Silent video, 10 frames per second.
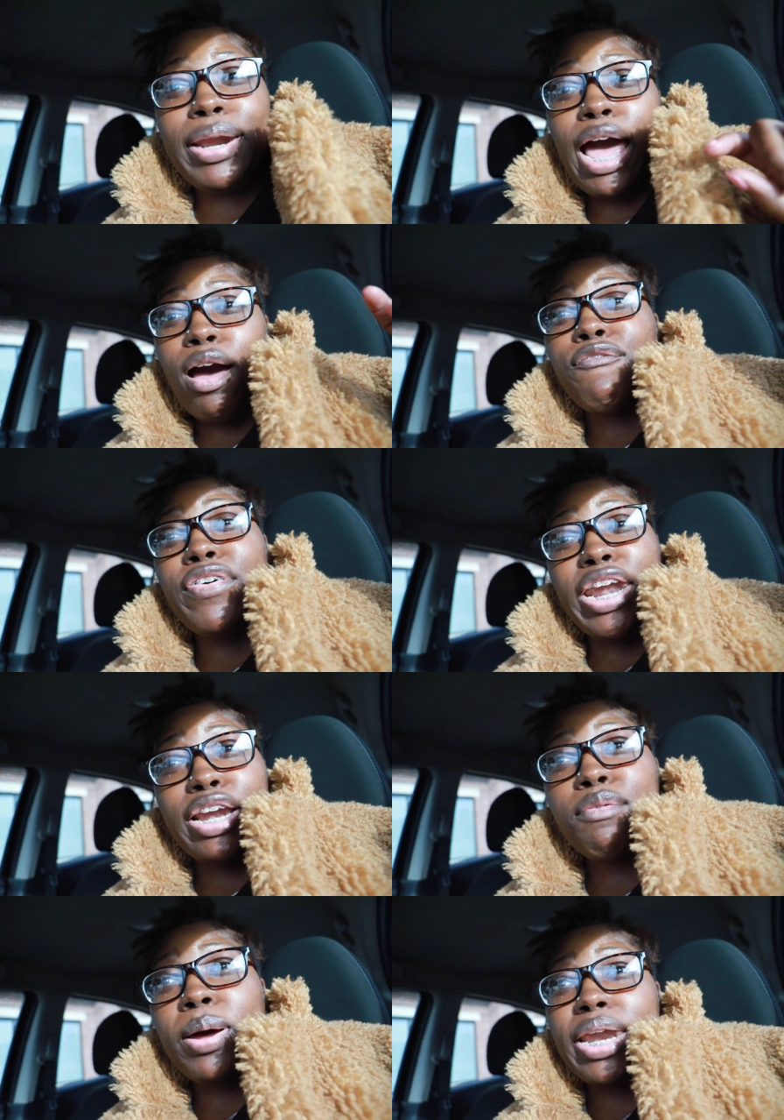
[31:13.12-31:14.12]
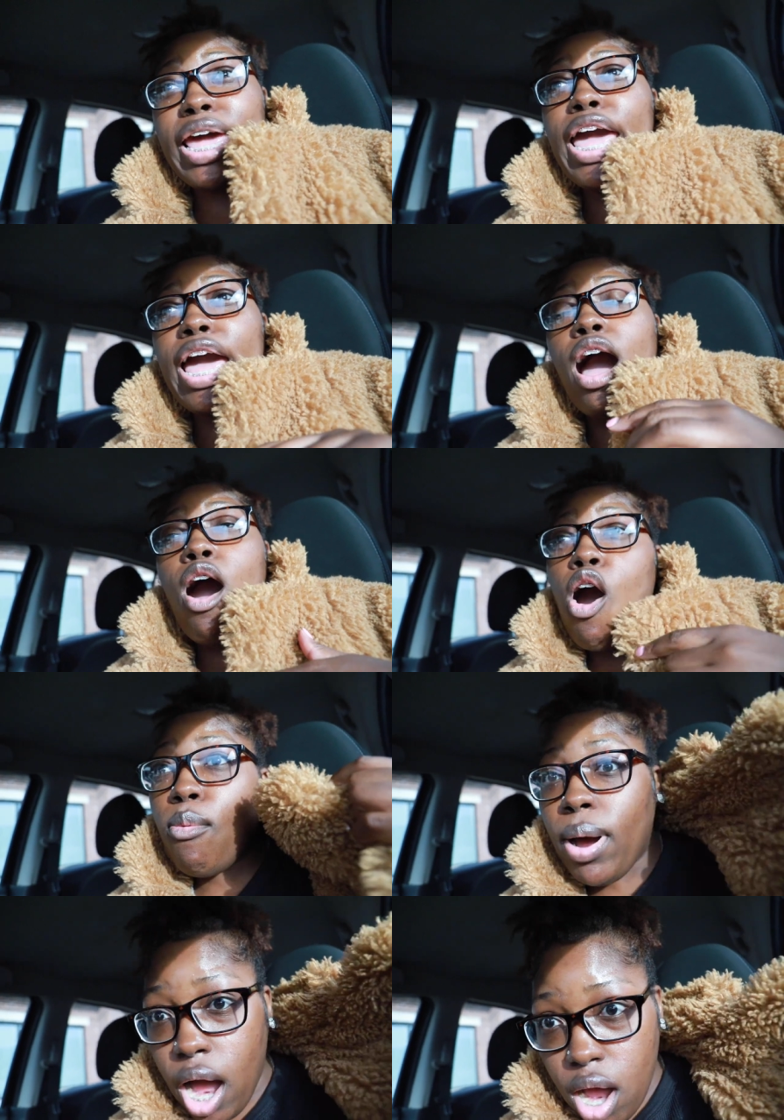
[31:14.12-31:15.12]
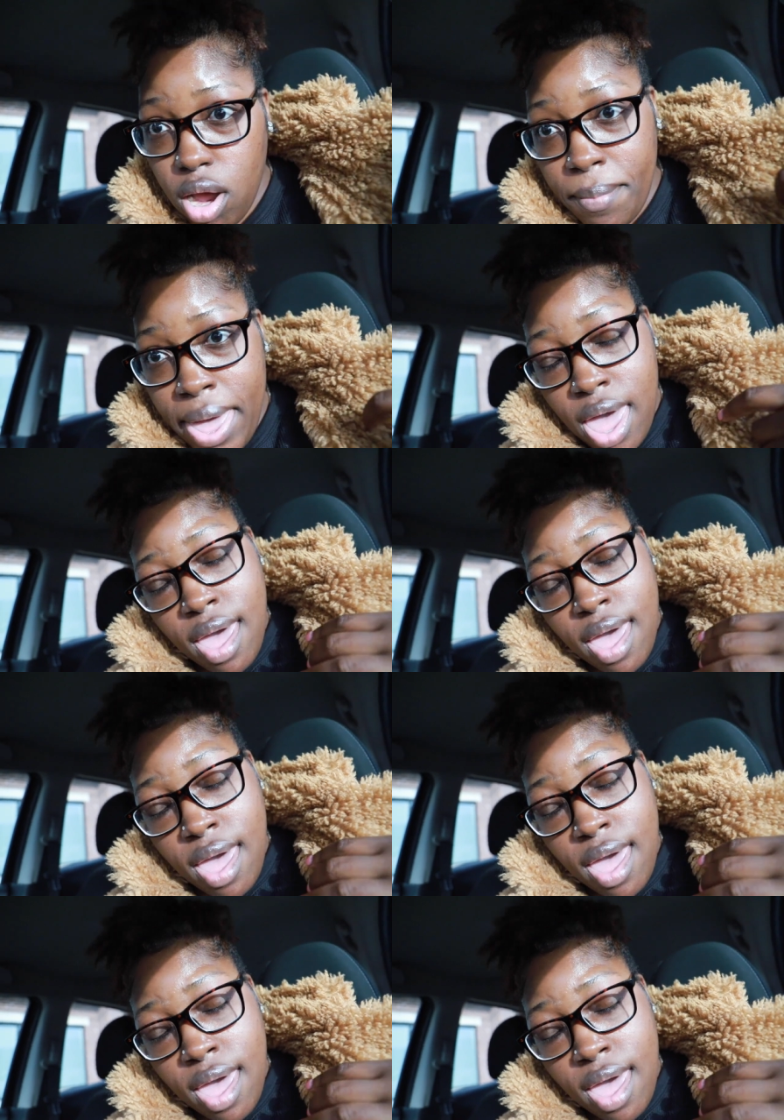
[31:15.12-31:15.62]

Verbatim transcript: But now I'm finally about to head home home,